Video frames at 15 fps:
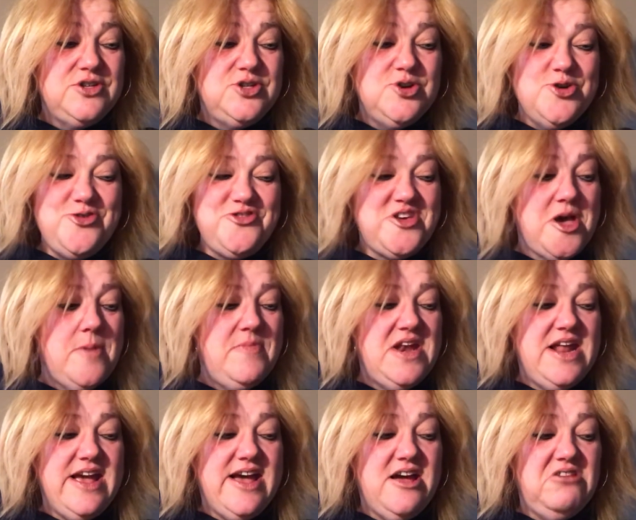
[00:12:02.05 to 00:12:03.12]
Truth
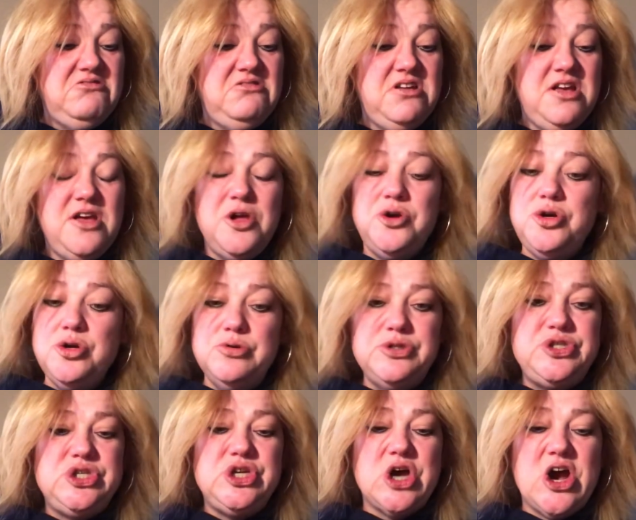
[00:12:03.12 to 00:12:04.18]
coming out, new
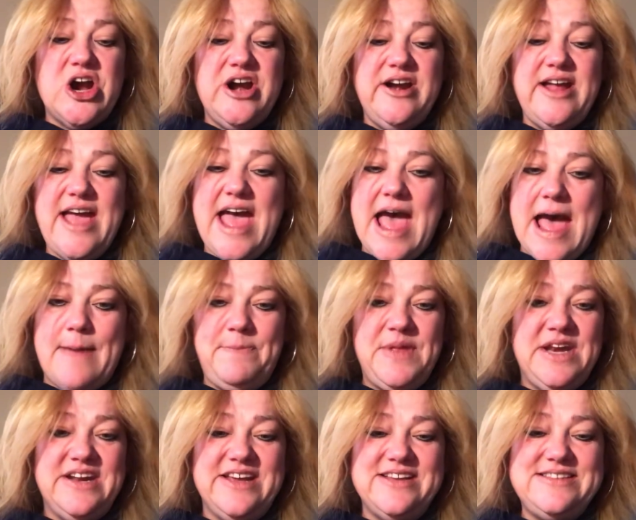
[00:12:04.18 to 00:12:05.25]
start,
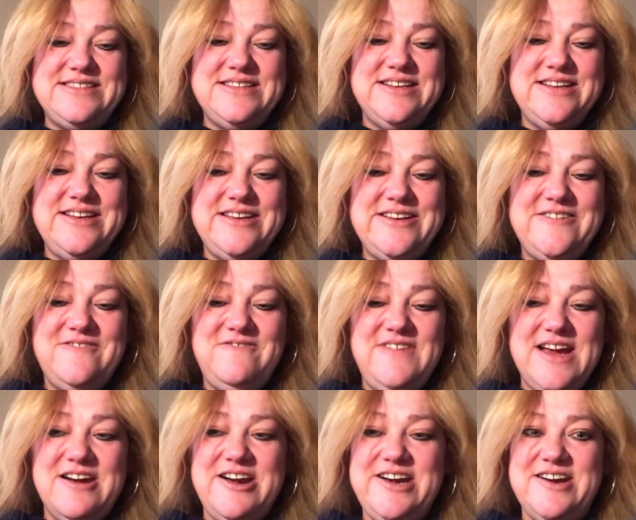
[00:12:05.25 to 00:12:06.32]
happiness.
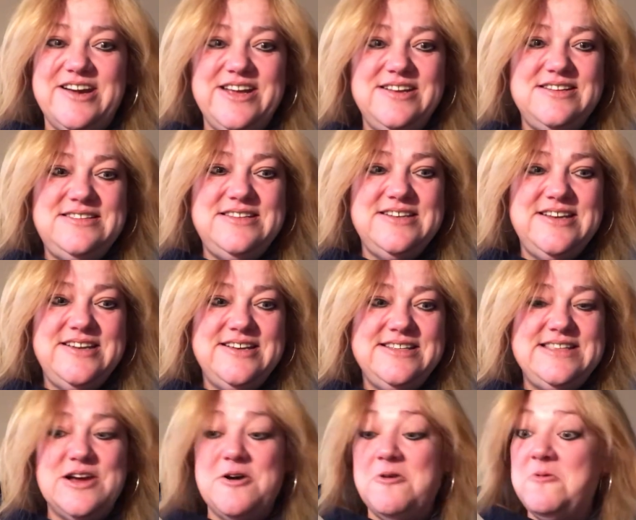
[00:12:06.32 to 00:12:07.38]
Very nice.
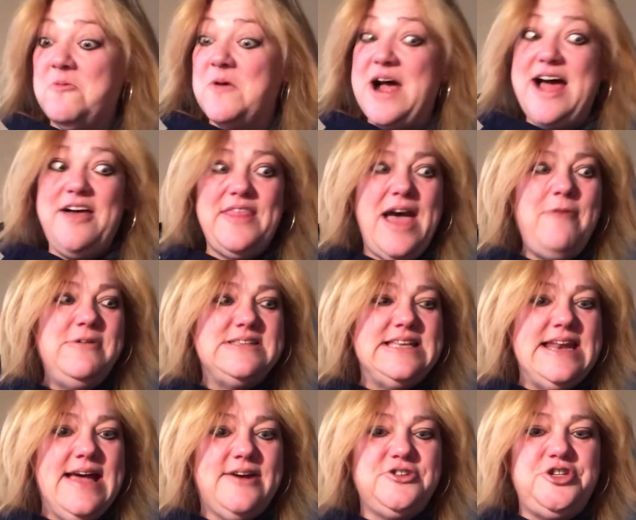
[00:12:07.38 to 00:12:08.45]
So, wow, that was
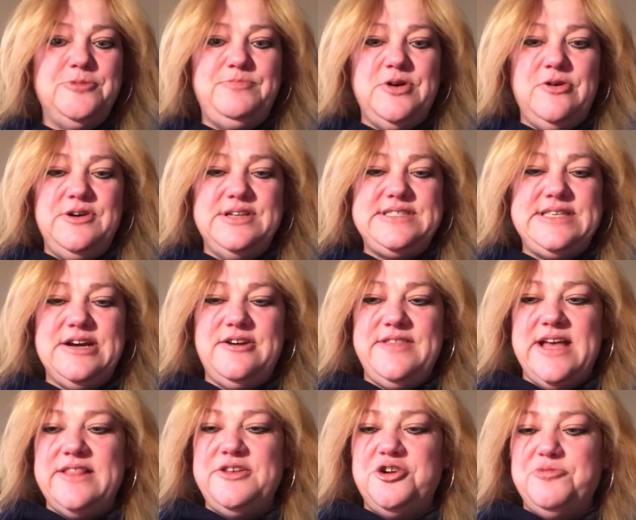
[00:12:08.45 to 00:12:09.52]
an extra bonus there,
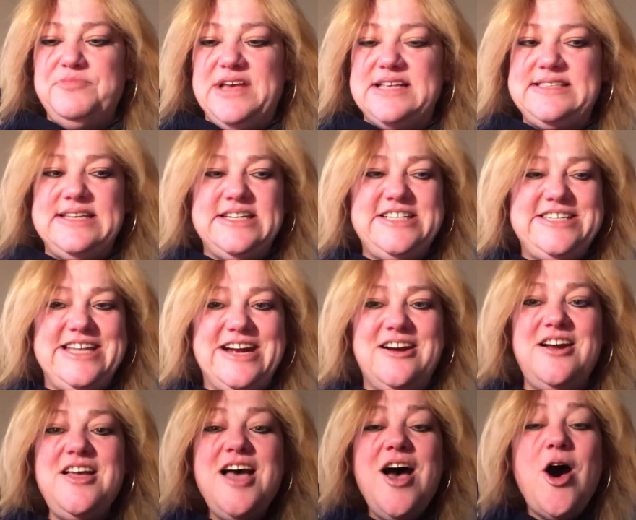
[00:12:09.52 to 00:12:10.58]
that little message there.